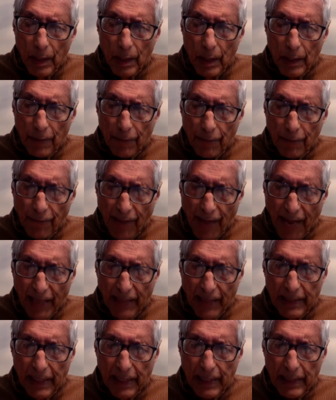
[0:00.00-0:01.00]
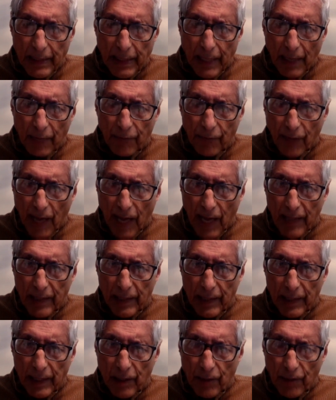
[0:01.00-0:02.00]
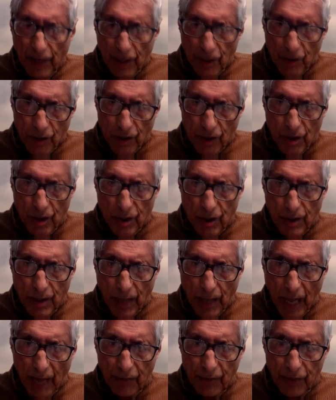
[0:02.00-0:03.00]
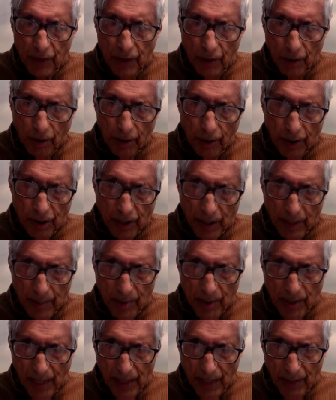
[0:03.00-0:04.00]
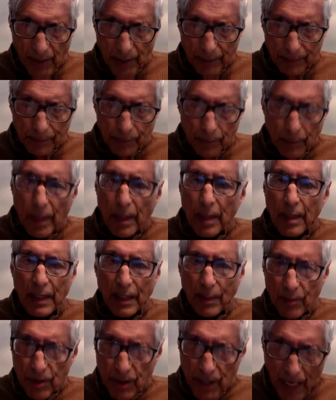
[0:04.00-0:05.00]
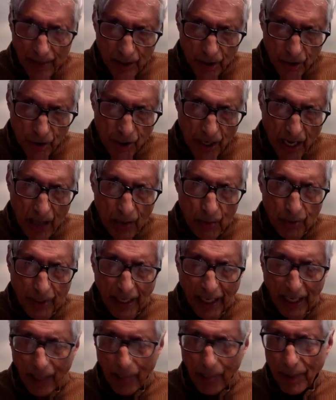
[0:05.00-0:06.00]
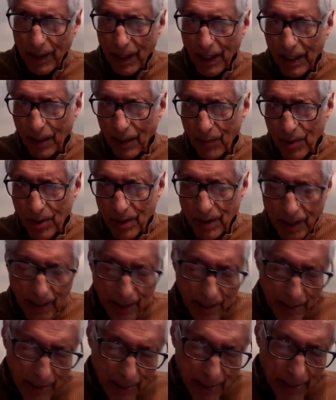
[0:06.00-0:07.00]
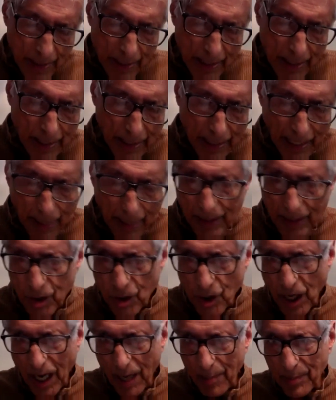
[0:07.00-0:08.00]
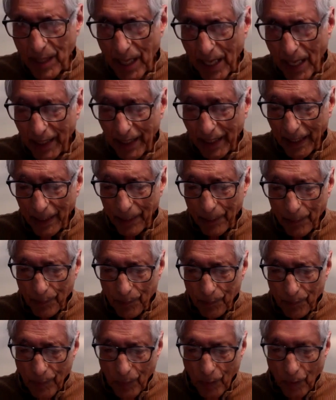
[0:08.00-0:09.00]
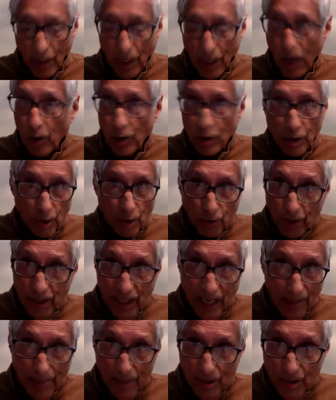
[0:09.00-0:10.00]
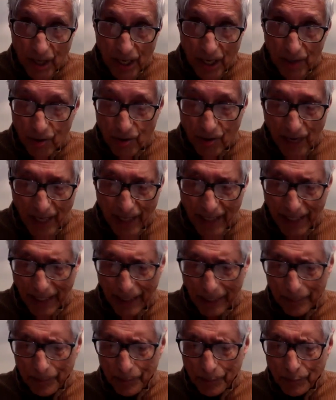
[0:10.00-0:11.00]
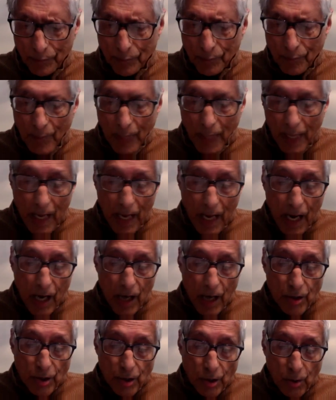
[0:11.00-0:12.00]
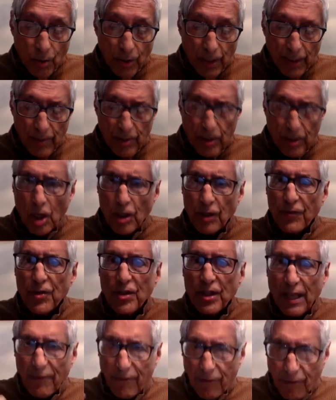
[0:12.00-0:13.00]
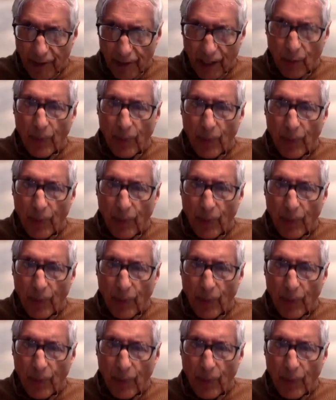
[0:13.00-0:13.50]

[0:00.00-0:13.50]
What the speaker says: the fact that the Afghan invasions after Aurangzeb's death, there was Nadir Shah who came, and then there was Ahmad Shah Abdali, also known as Ahmad Shah Durrani. Mm-hmm. So there was a lot of suffering when